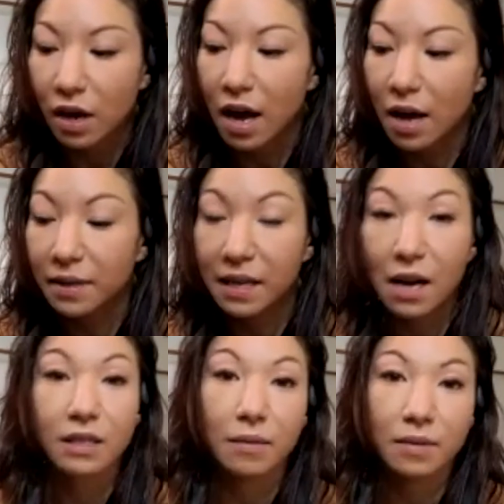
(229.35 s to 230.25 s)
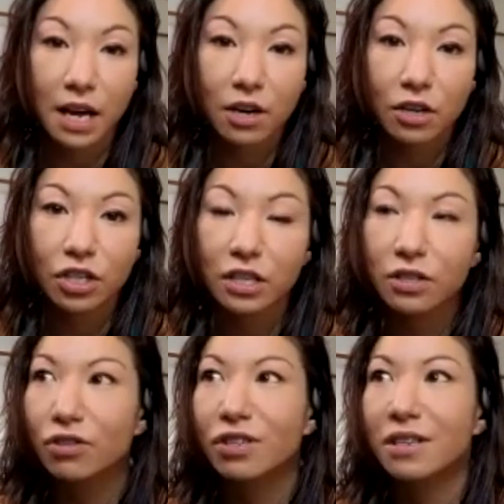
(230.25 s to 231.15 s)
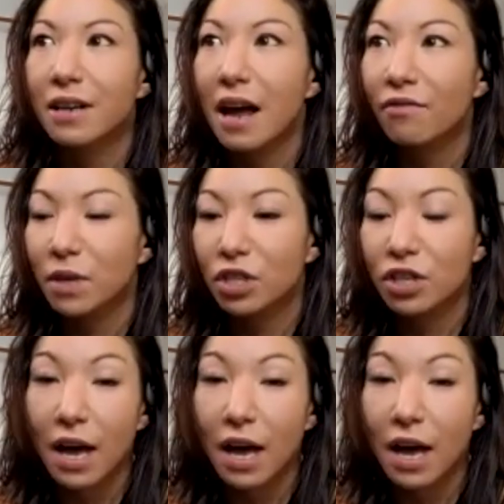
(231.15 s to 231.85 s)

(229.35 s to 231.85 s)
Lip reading: And calcium's energy. So she didn't have much